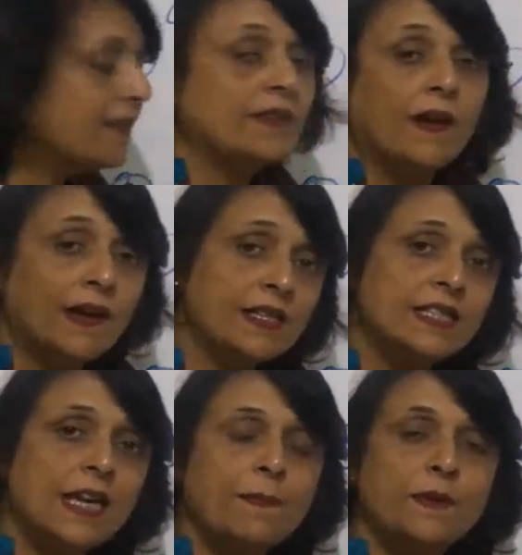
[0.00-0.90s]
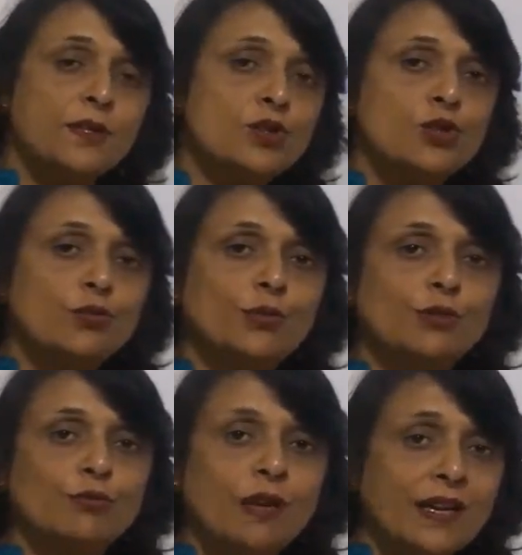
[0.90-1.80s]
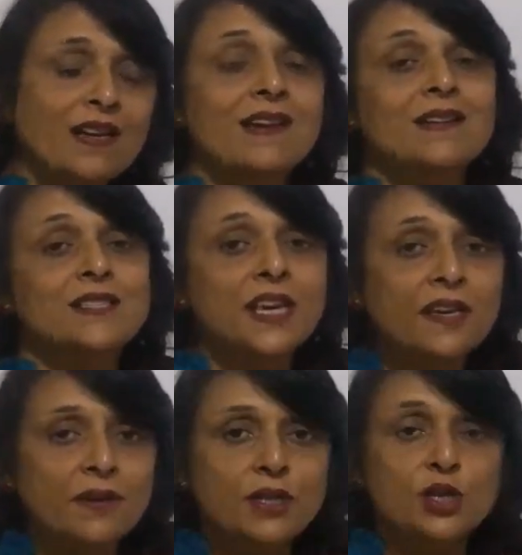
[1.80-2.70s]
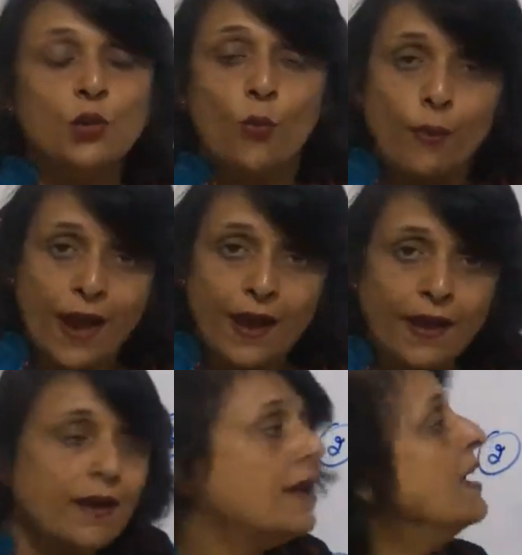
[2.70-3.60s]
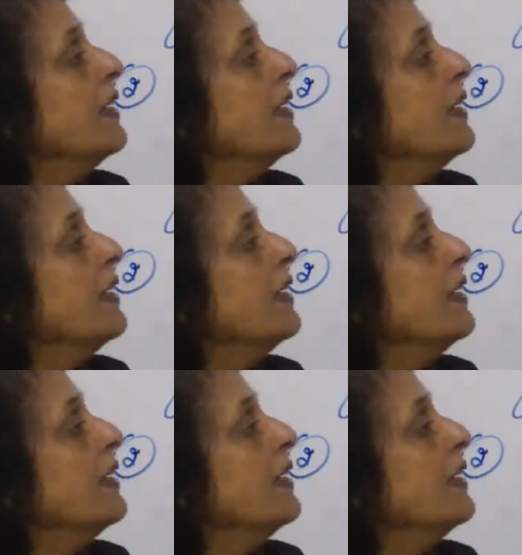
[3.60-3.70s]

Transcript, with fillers: the third step is tubular secretion where